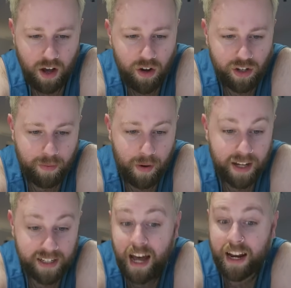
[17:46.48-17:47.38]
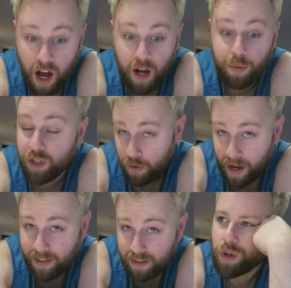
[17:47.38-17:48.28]
occupied, and I was
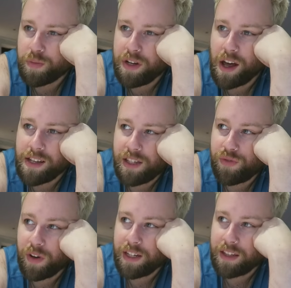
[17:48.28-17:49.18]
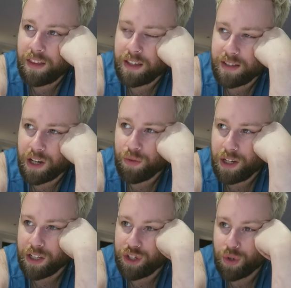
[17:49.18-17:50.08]
correct. And what's been nice is finding the things that I
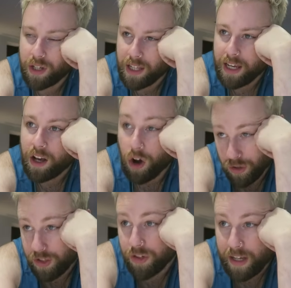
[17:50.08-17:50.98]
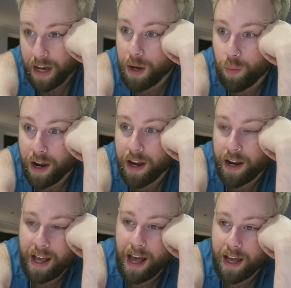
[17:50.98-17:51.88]
really enjoy. Like on Sunday I went and
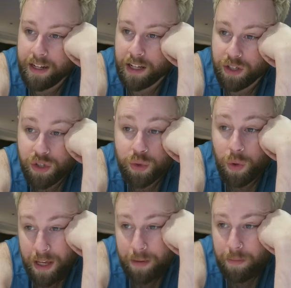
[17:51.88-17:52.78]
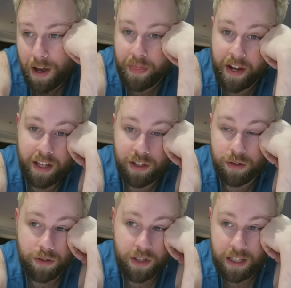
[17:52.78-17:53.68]
I had a swim, and then I
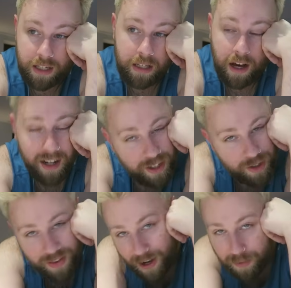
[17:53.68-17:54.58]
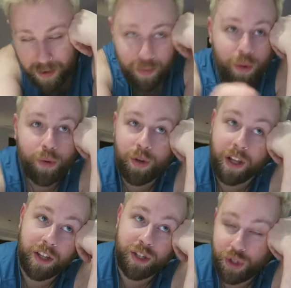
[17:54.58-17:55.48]
used the hydrotherapy pool
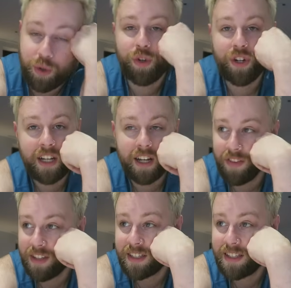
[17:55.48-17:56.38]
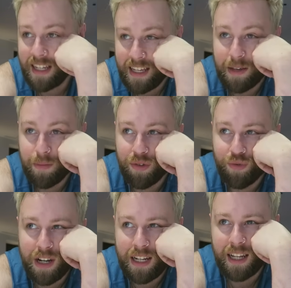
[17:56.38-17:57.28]
and the sauna and the steam, and
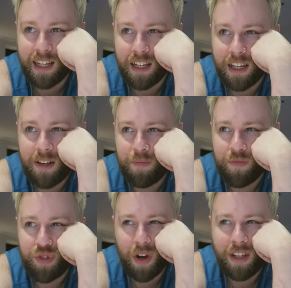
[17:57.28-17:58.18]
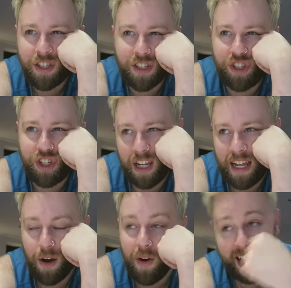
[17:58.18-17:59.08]
really like try to just chill
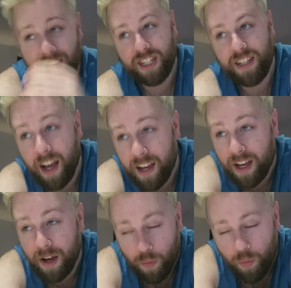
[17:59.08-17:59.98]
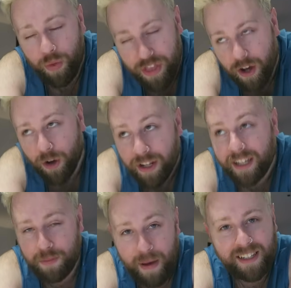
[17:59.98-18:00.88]
out. And actually the
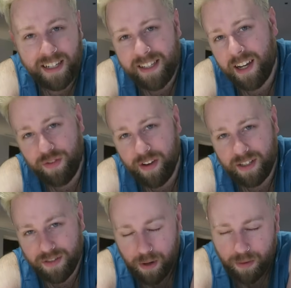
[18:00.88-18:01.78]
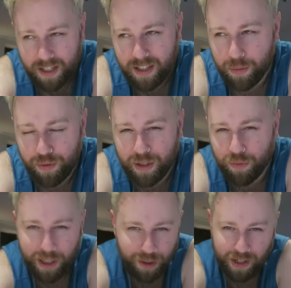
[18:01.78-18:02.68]
unexpected side effect of that was I ended up feeling
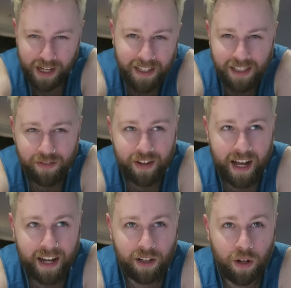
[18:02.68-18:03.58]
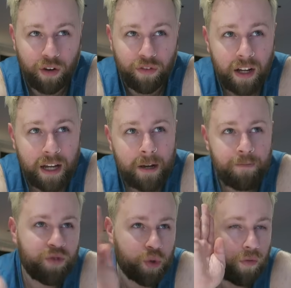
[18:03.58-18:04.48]
really creative and had a lot of
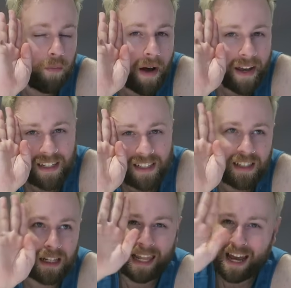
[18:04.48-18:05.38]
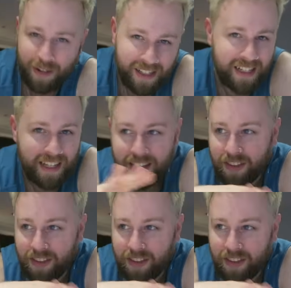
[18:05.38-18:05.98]
sort of mind clarity,